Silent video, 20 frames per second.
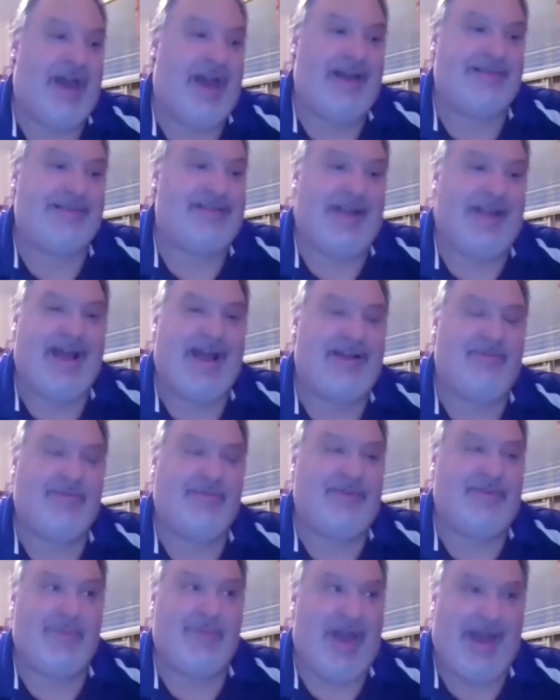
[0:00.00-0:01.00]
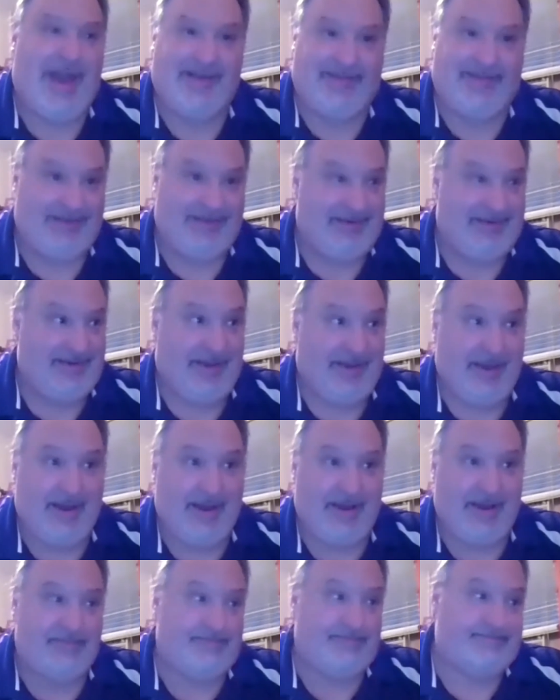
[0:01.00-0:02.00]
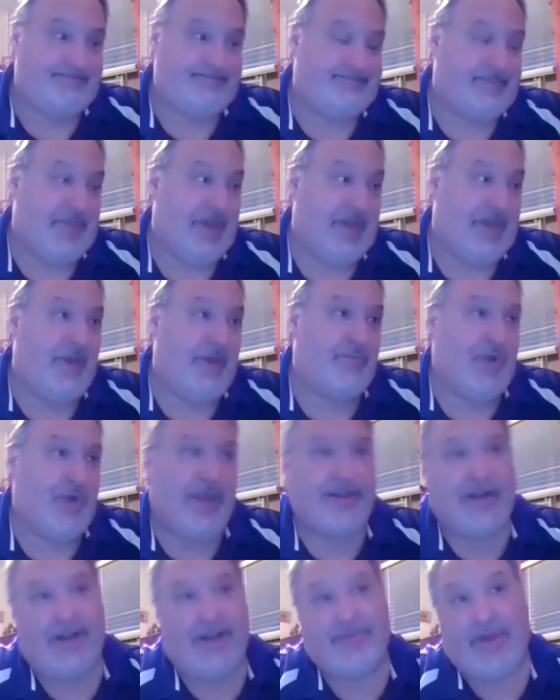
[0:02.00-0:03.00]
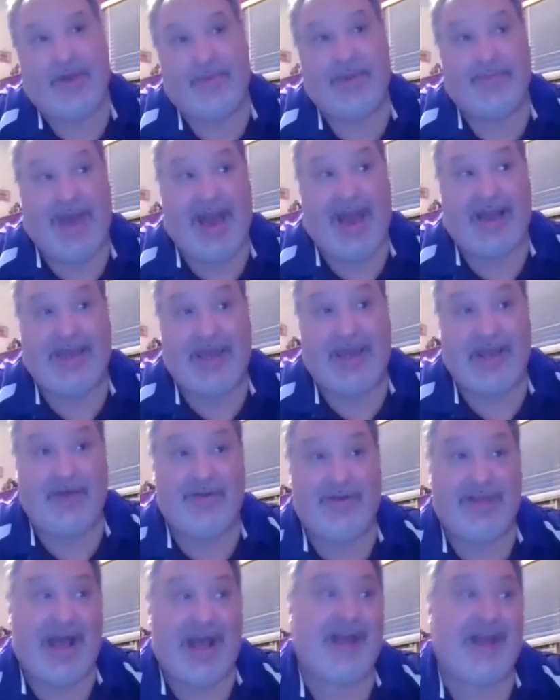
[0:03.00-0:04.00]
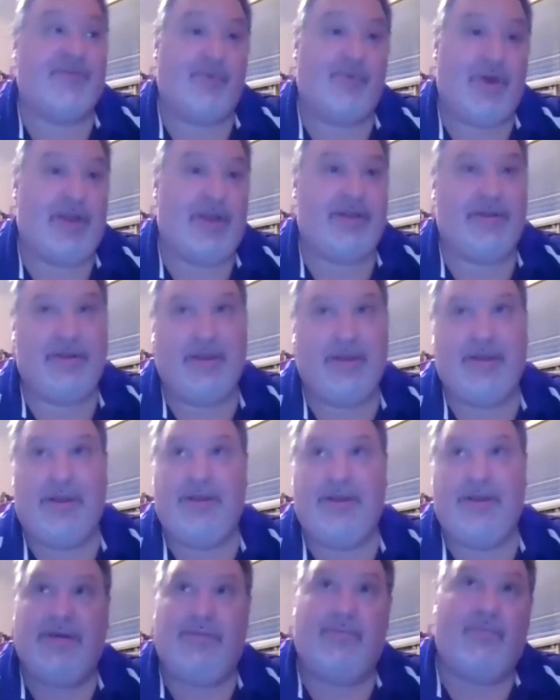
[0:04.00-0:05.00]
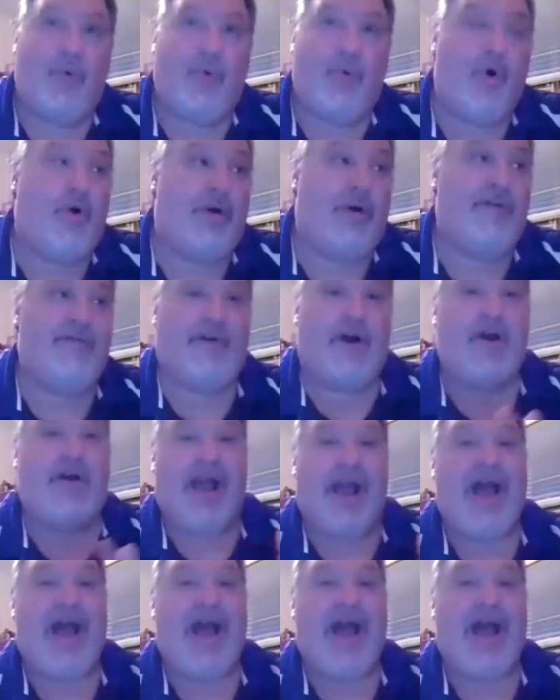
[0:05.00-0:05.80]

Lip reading: past that, it was a mess. And we ended up coming back here, and that's when more of our